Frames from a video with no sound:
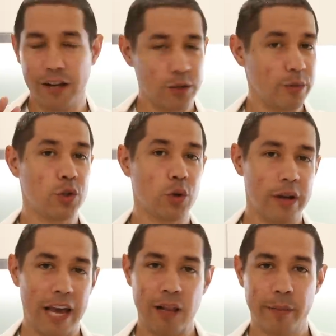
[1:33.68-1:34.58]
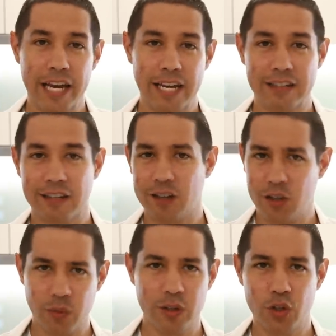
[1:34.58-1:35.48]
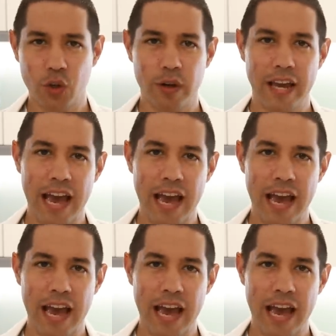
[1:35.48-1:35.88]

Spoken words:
I do enjoy almanacs and I do enjoy